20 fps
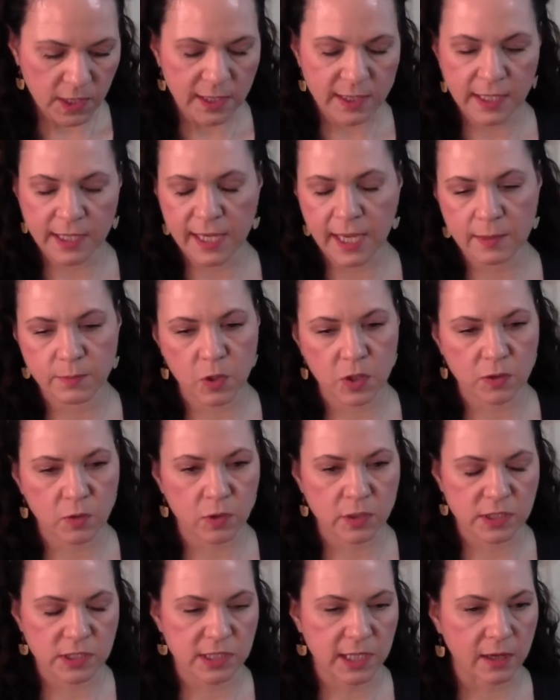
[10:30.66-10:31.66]
And then Kmart, of
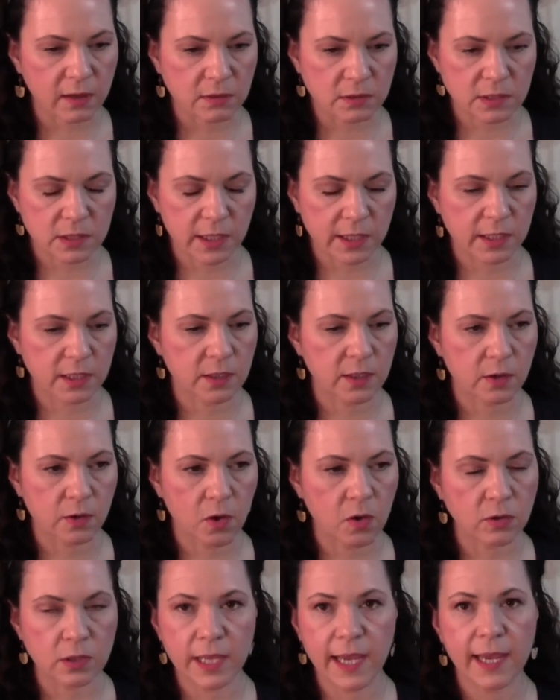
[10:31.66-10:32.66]
course, sells like, you
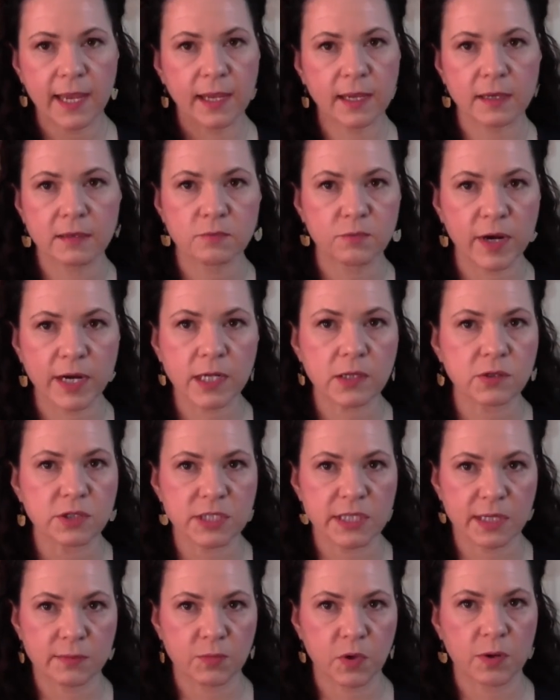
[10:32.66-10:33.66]
know, Olay and regular
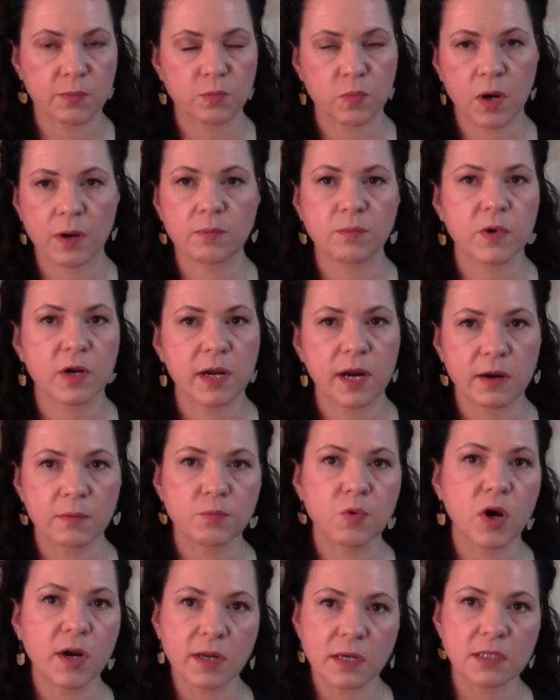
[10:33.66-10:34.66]
skin care
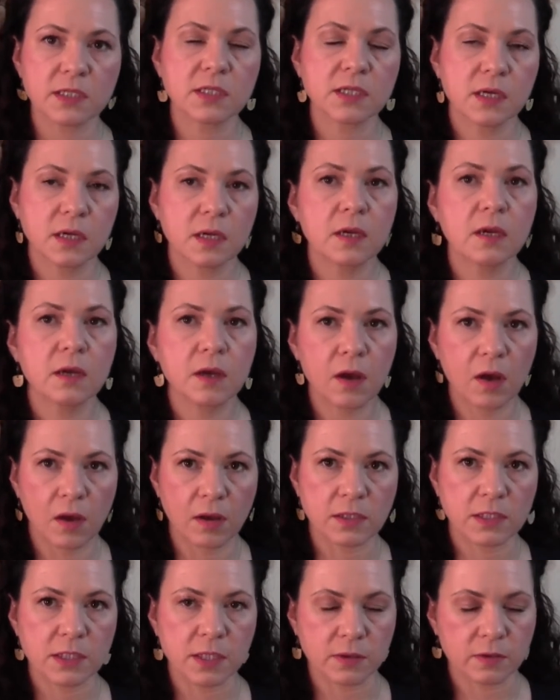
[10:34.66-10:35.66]
products
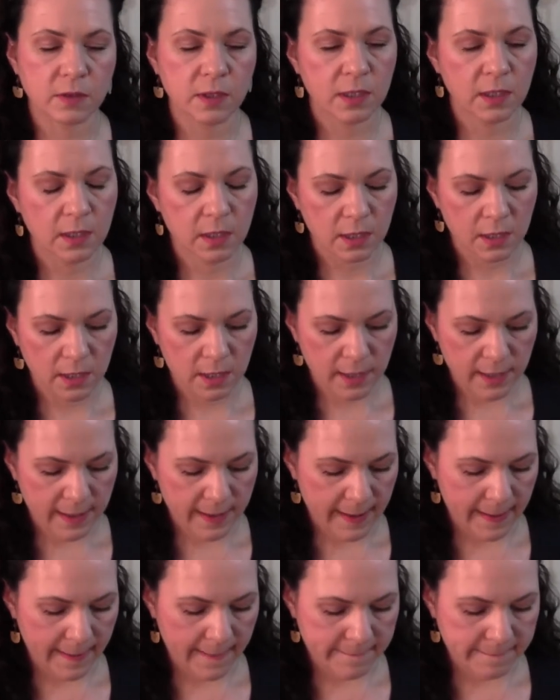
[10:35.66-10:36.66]
also.
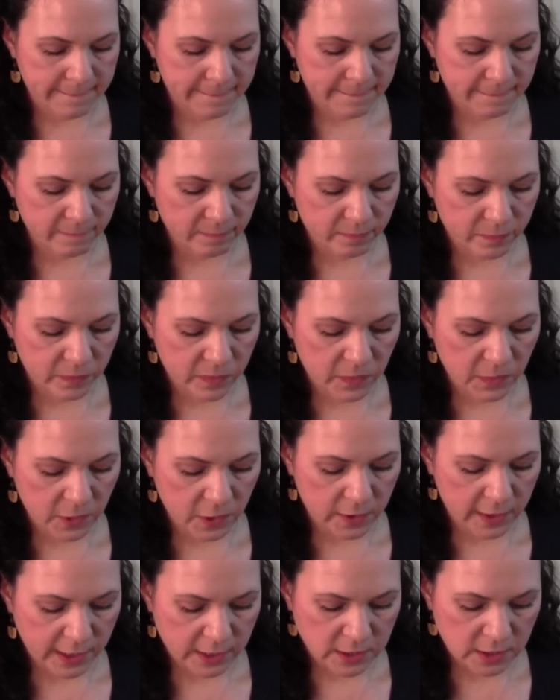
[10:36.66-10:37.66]

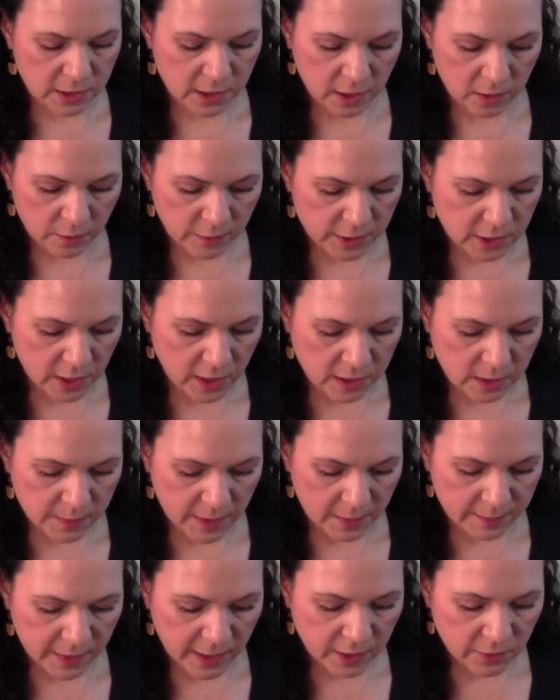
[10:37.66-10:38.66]
All right, so we talked
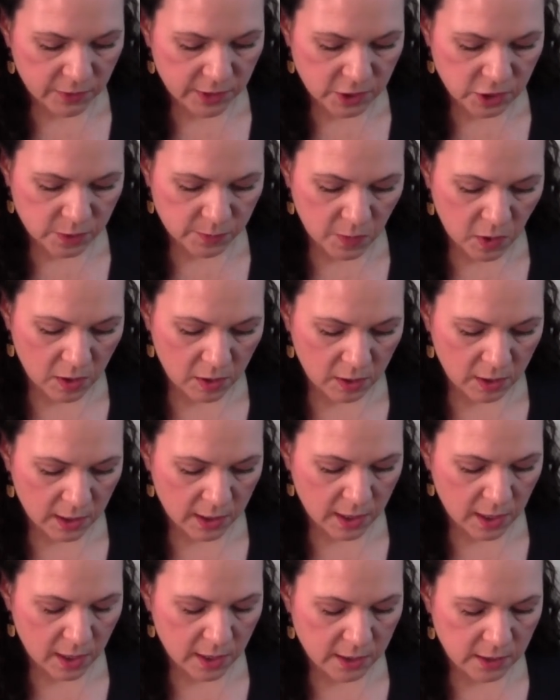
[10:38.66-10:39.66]
about Micronesia Mall,
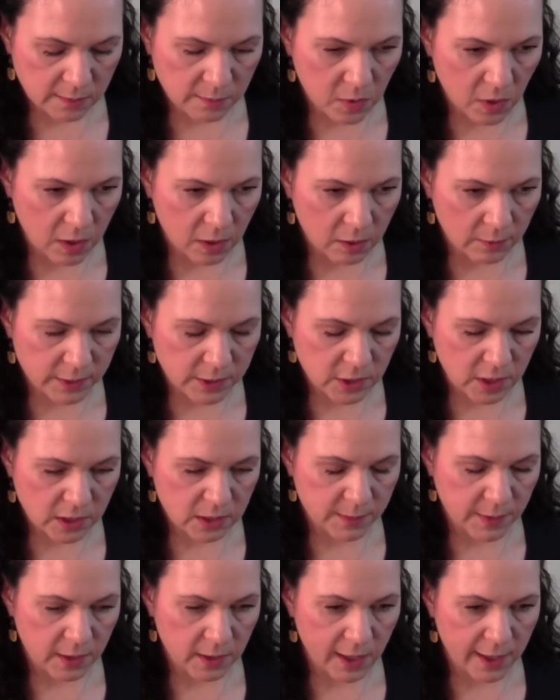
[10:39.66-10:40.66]
AGANA Mall. We
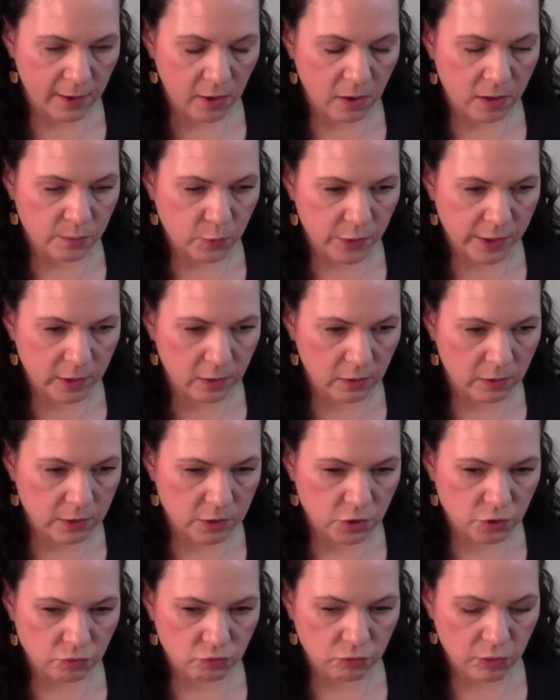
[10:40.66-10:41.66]
talked about iHeart Marine
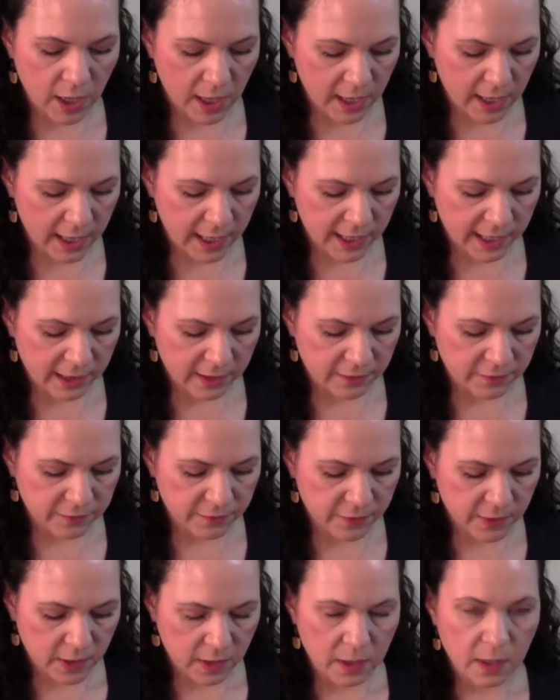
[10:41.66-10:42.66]
Corps
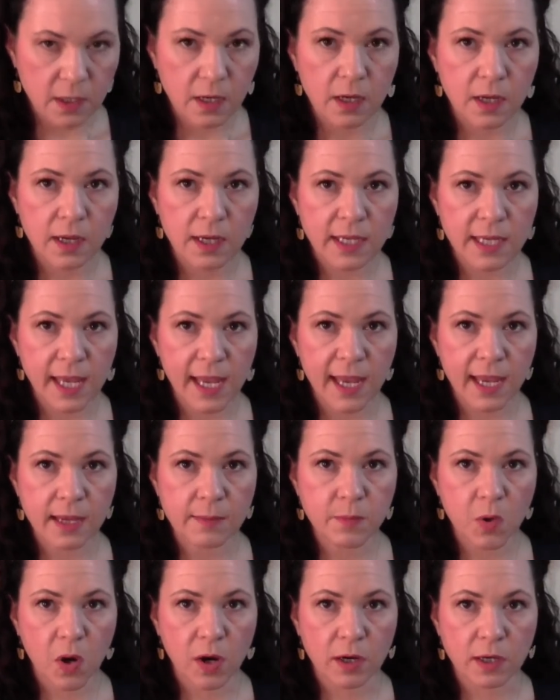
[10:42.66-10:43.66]
Drive,
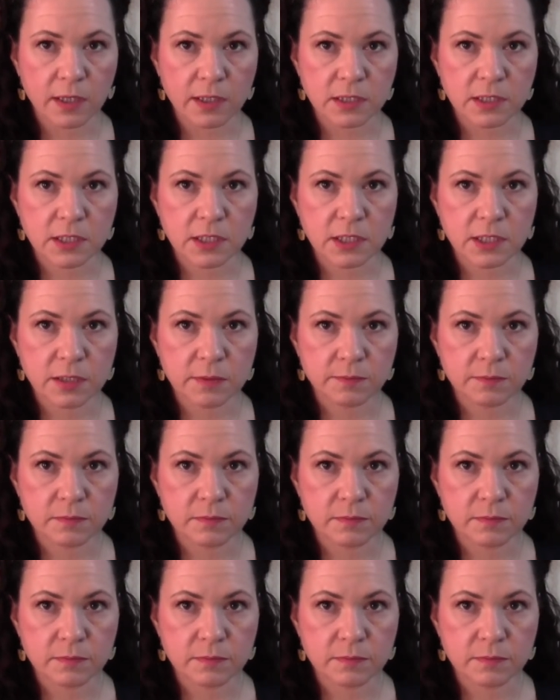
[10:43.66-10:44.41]
Kmart.